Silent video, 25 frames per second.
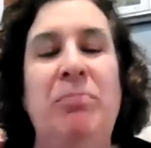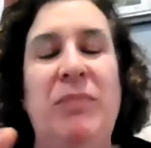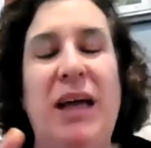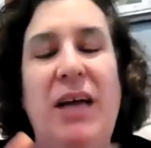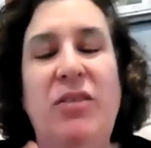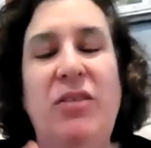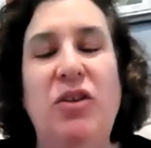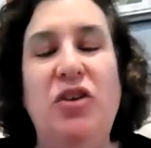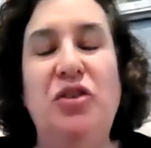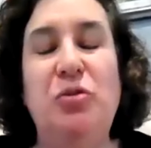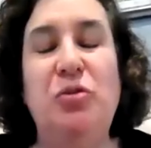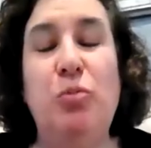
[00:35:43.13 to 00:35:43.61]

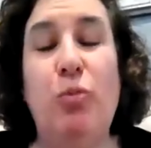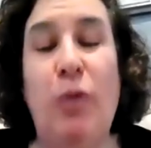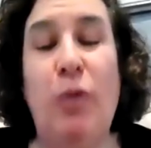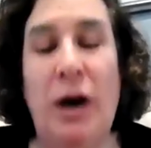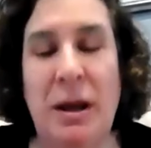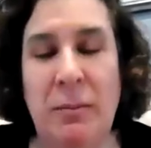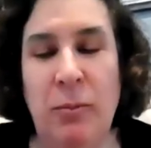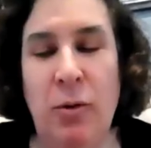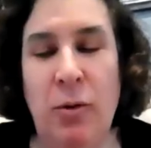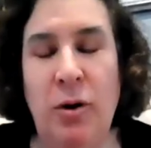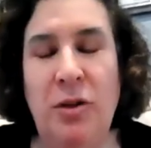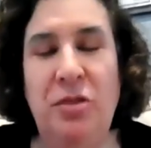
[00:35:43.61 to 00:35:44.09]
And there's
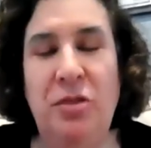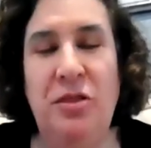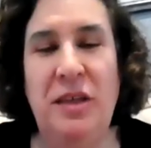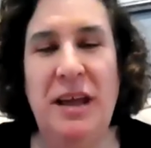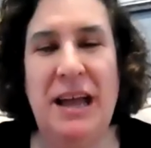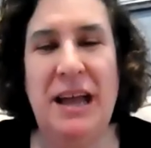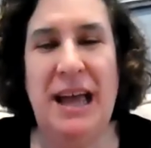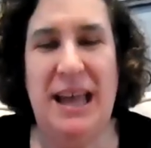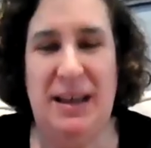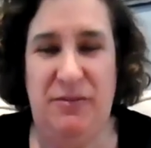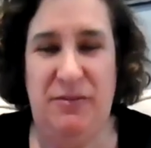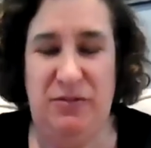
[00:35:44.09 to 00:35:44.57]
one more
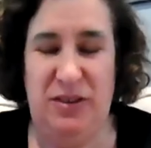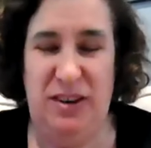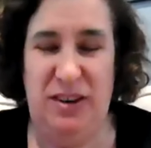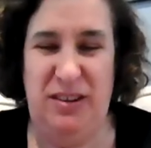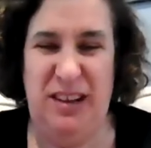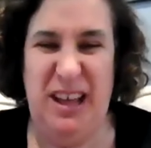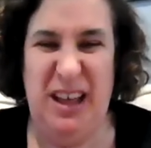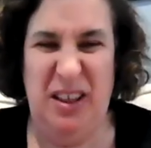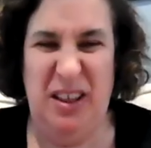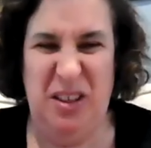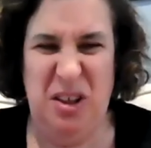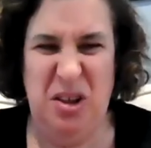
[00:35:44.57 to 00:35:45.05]
thing I have to
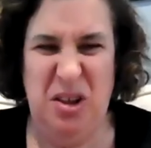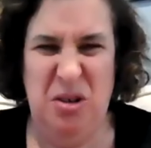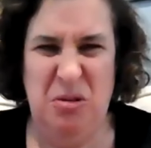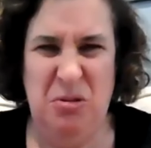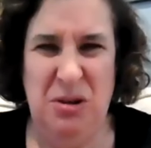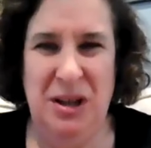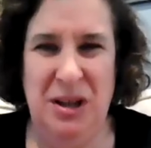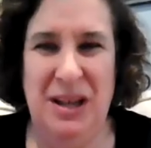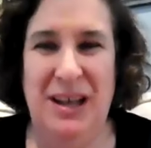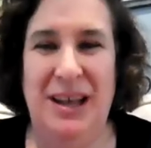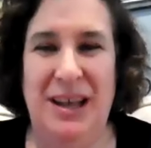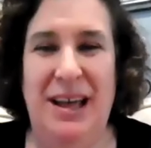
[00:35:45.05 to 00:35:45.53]
tell
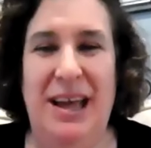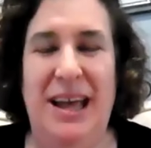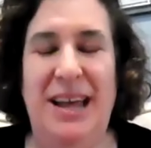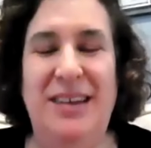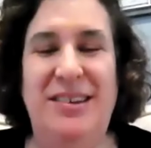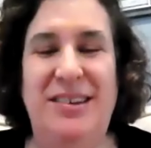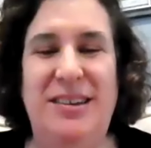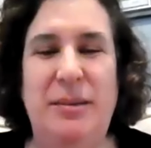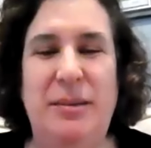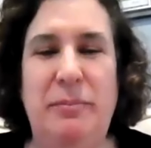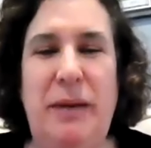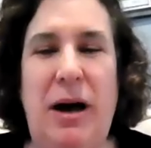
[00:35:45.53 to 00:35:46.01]
you
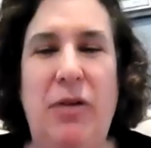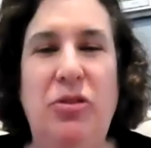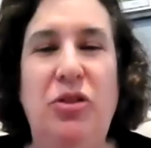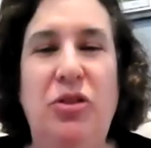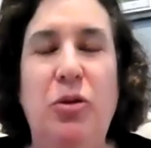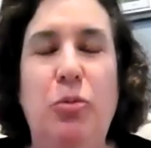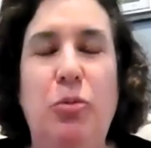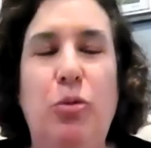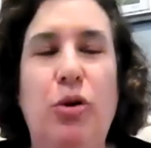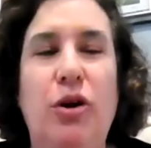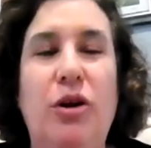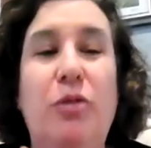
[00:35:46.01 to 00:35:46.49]
it's about
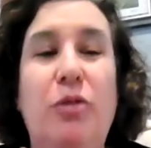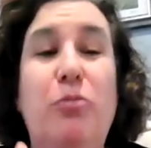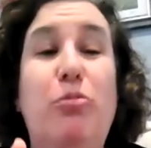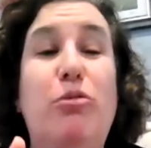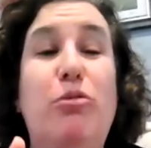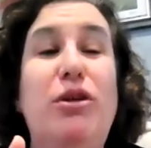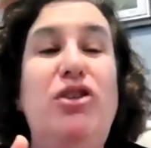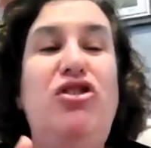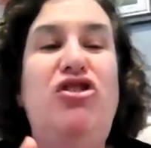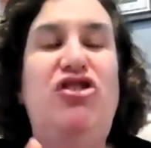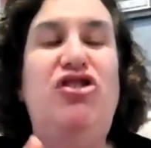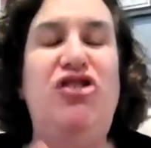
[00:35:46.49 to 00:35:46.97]
the word
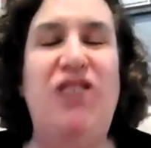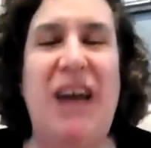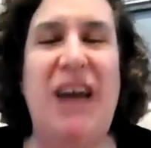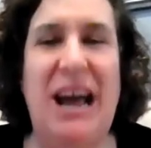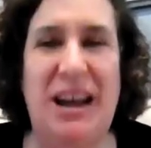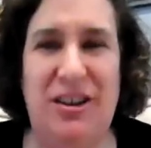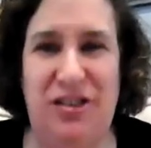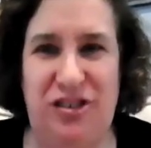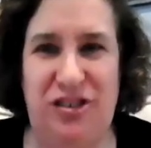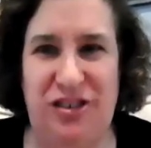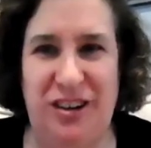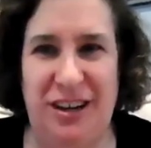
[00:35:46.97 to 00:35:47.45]

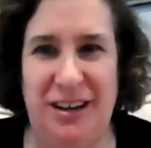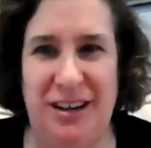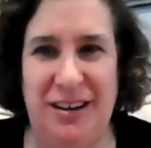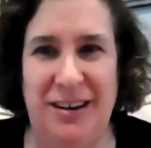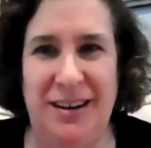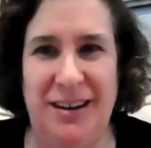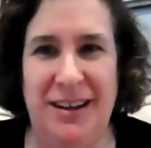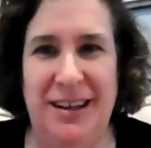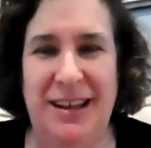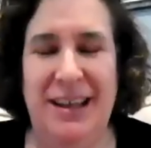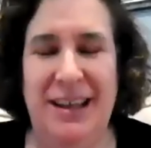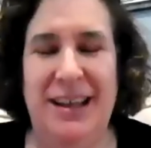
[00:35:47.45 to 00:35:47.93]
rejection.